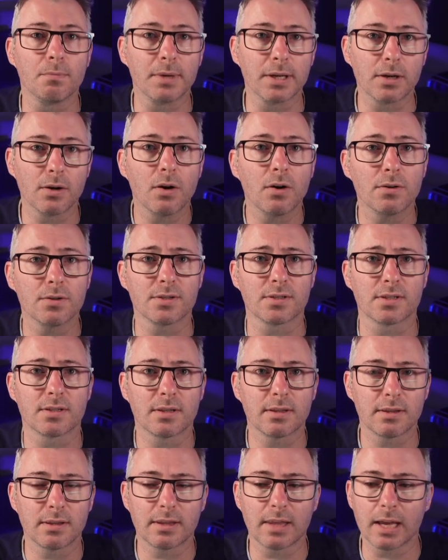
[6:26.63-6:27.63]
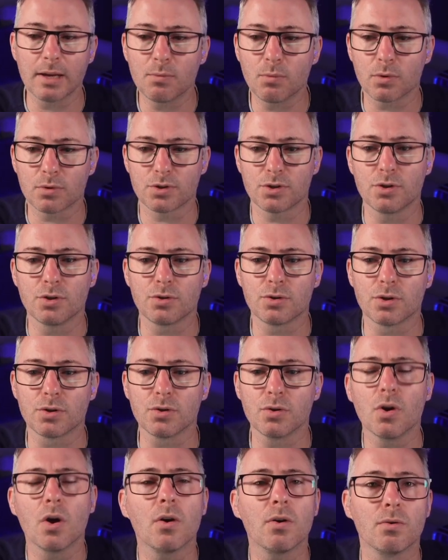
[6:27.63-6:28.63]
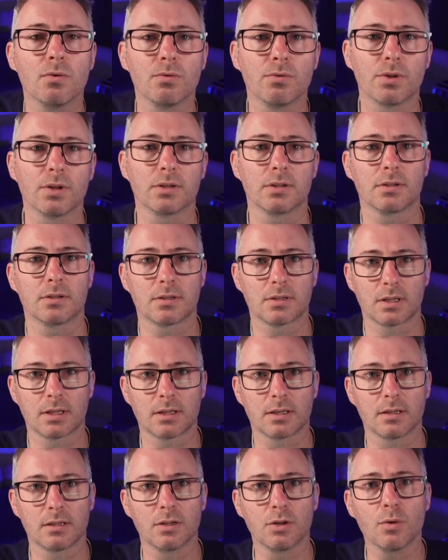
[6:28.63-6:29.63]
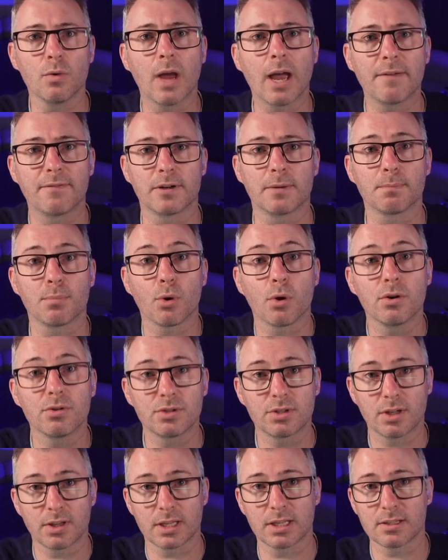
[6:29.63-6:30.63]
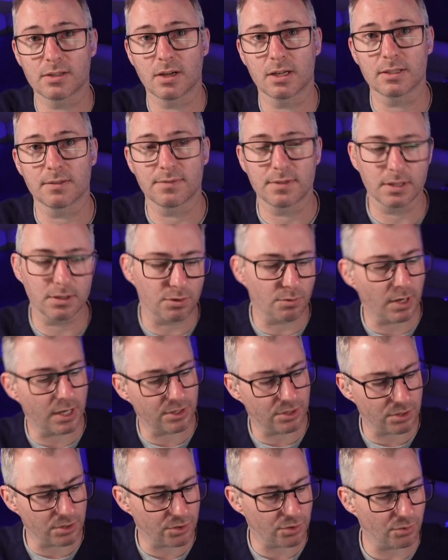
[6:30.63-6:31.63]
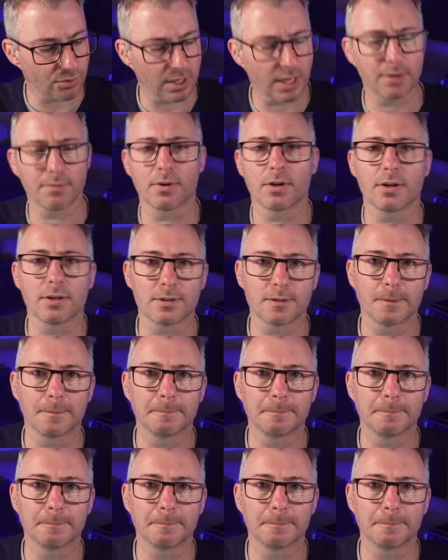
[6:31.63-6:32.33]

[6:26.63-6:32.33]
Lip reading: because they want you to know that you have an approach to these kind of situations should they arise.